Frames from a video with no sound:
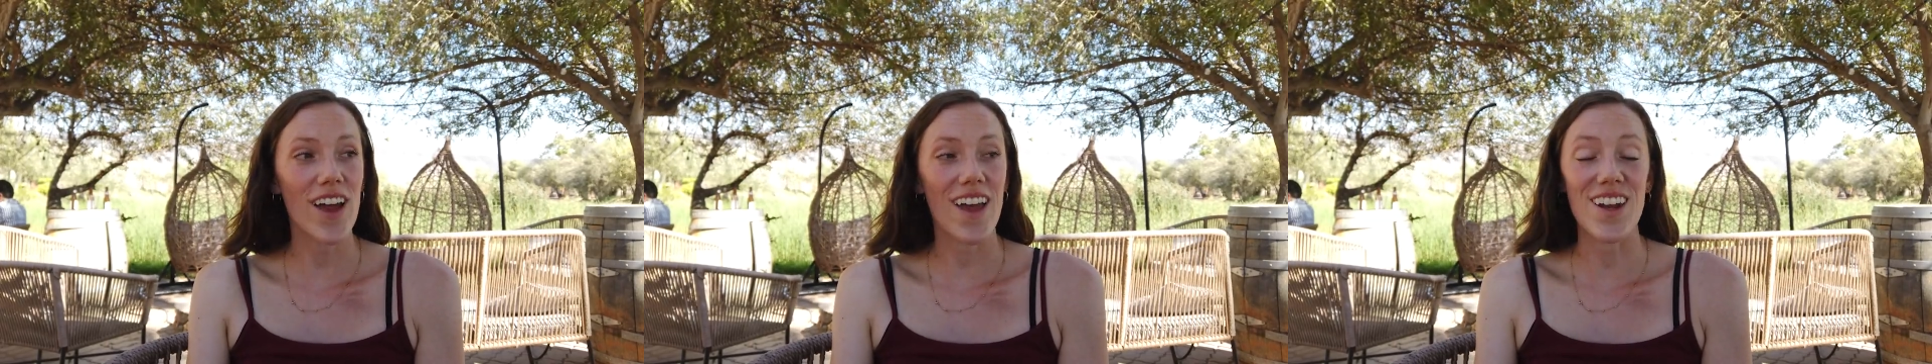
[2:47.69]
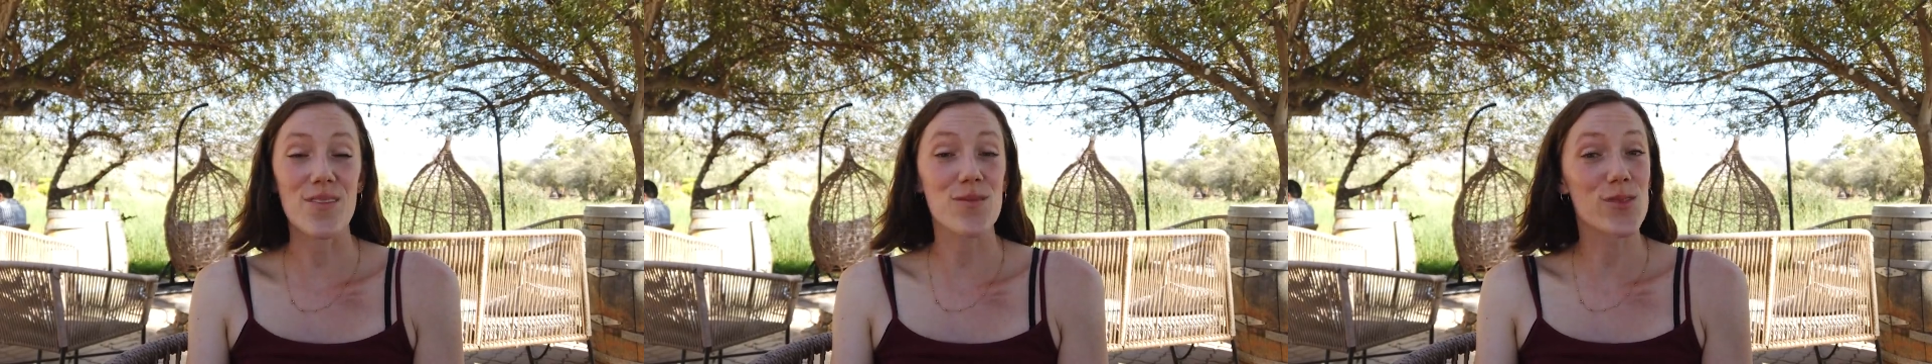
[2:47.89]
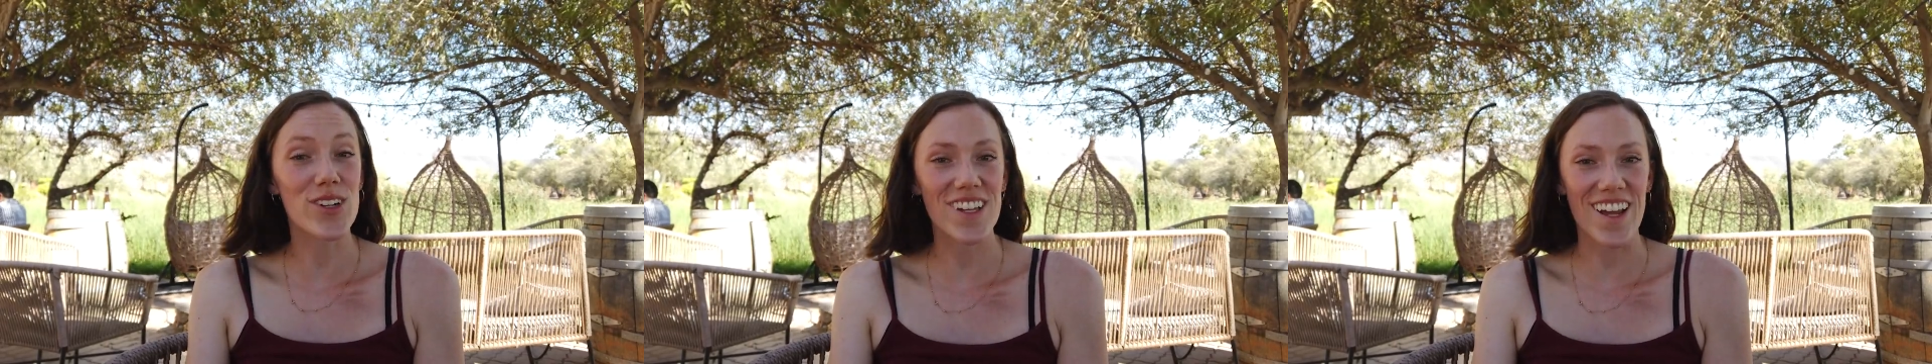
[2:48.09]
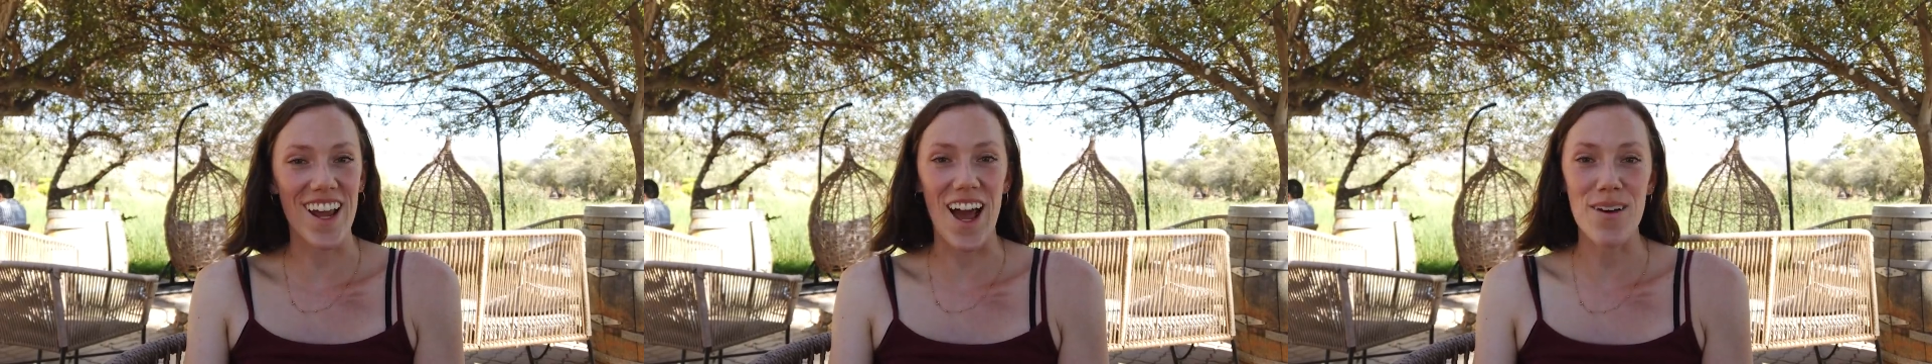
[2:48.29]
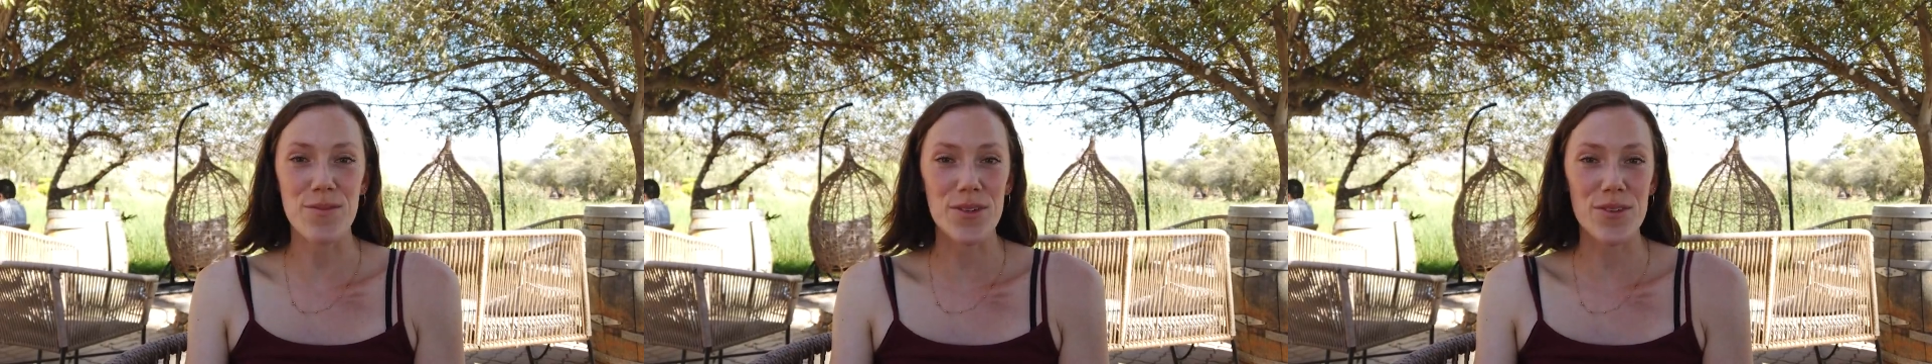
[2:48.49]
And I'm really
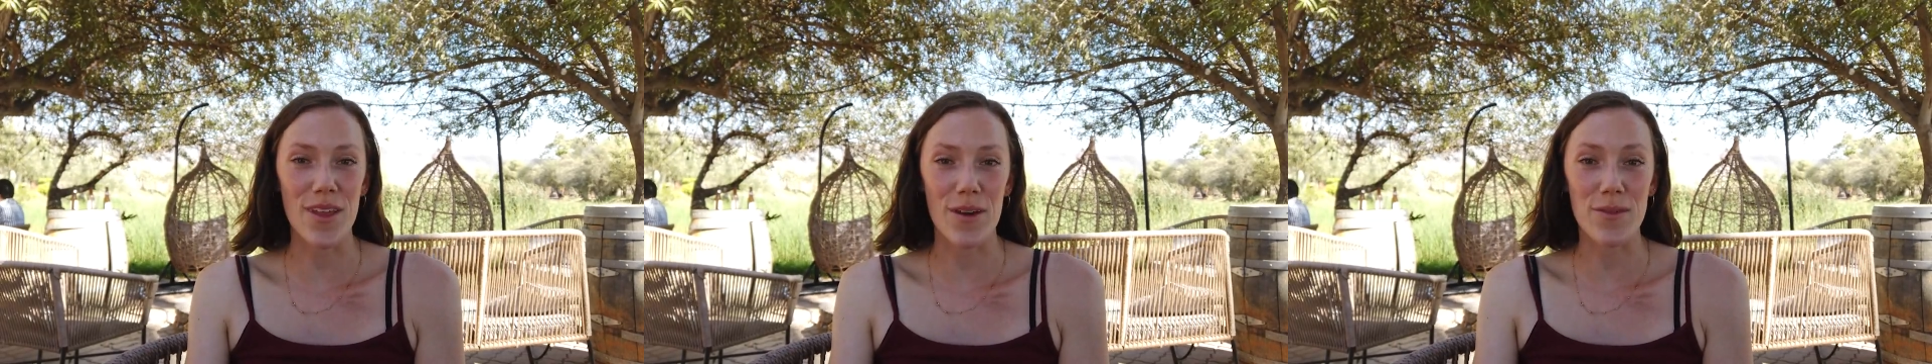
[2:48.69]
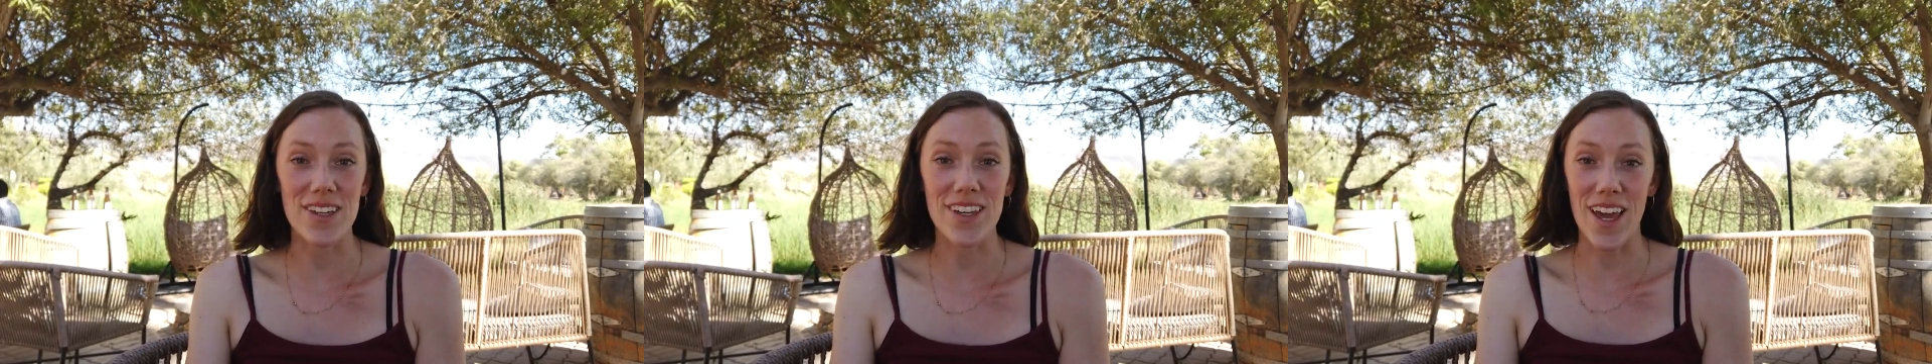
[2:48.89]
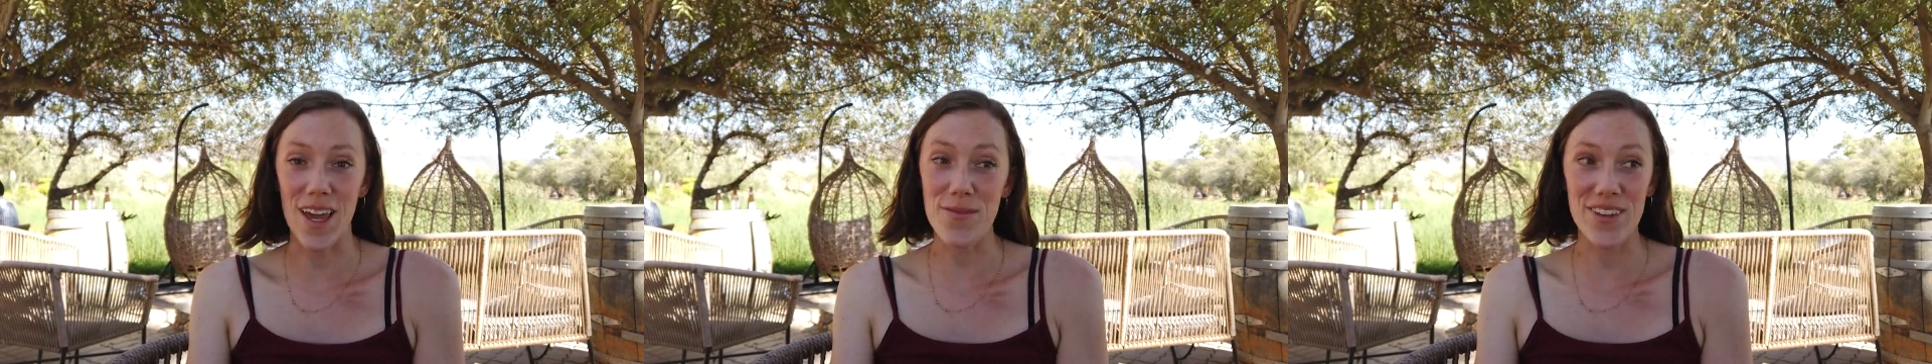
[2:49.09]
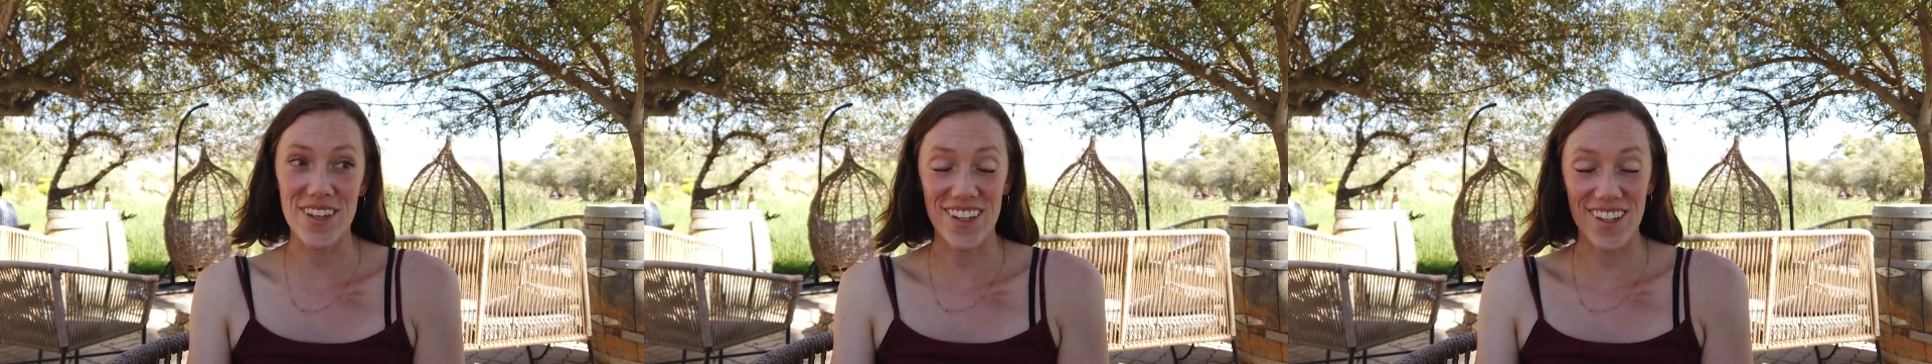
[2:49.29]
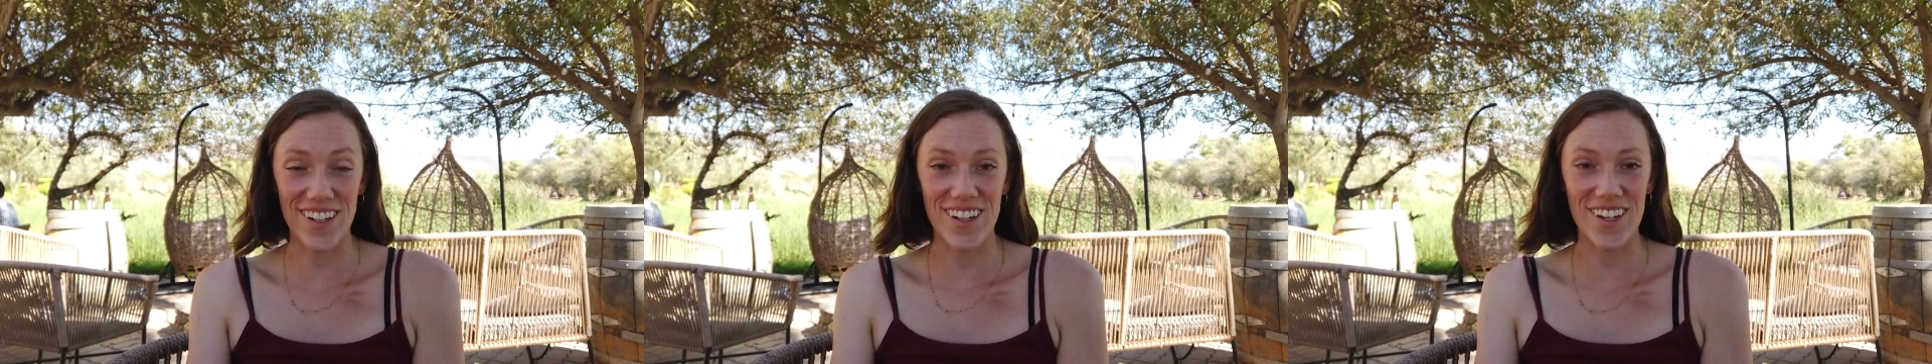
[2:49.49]
happy that we came
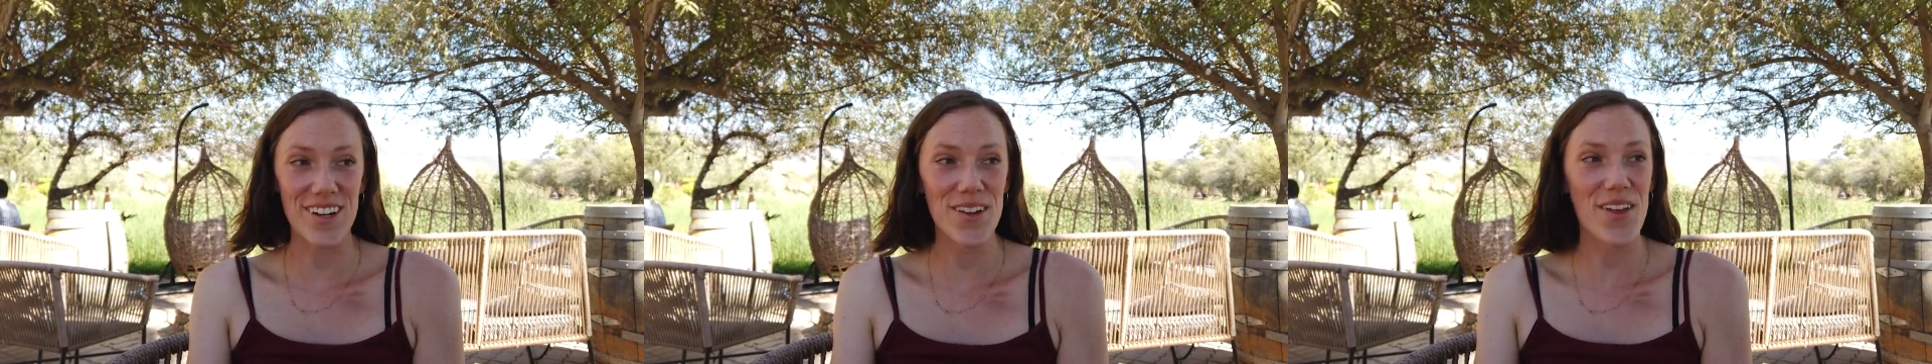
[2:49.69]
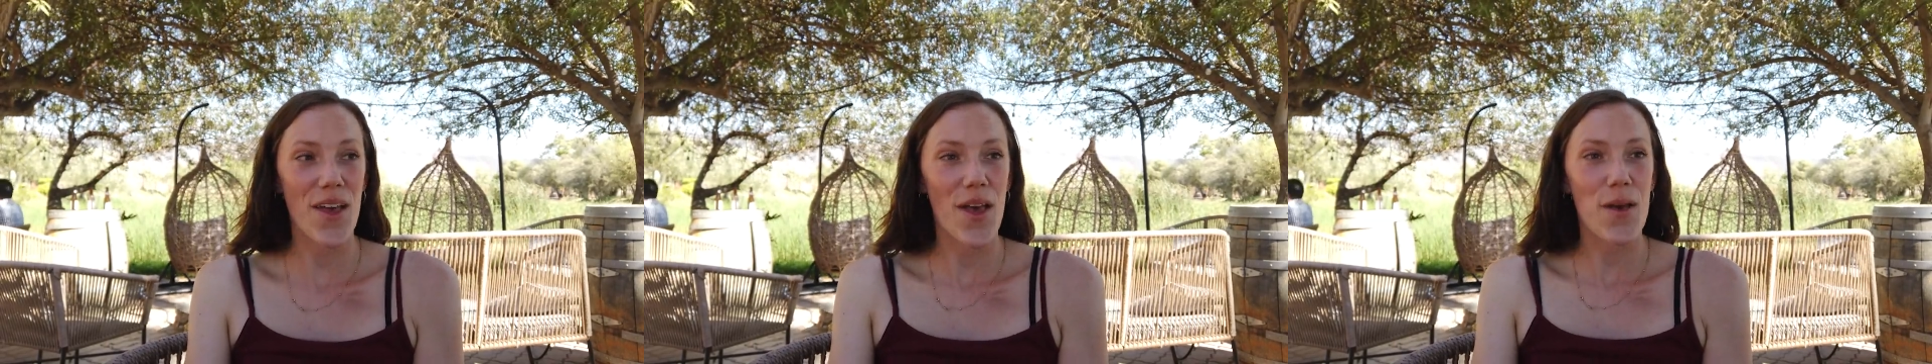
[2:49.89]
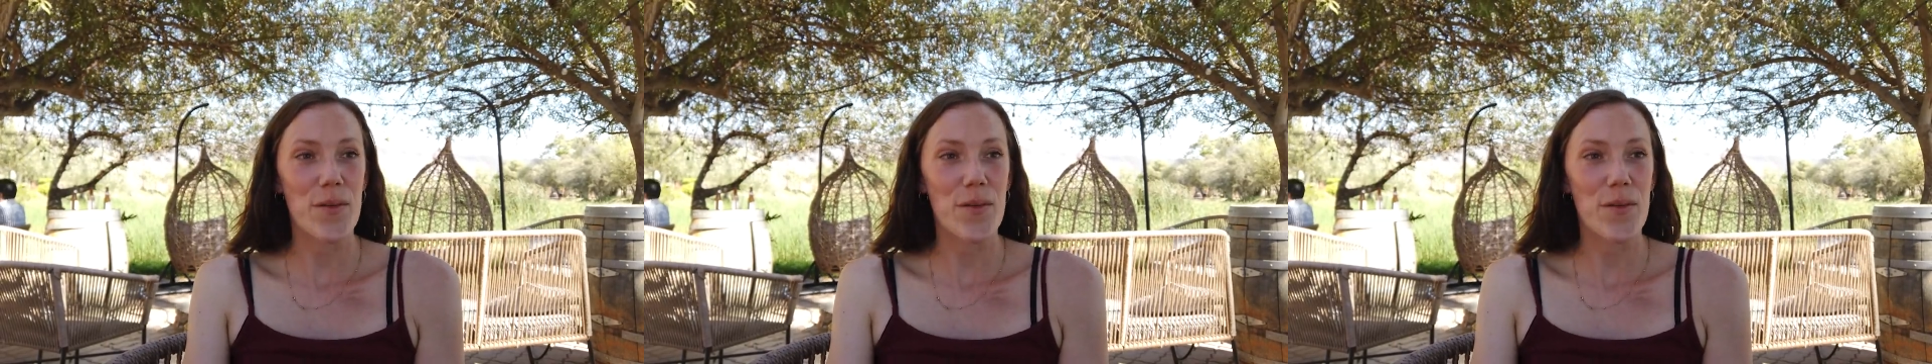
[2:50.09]
here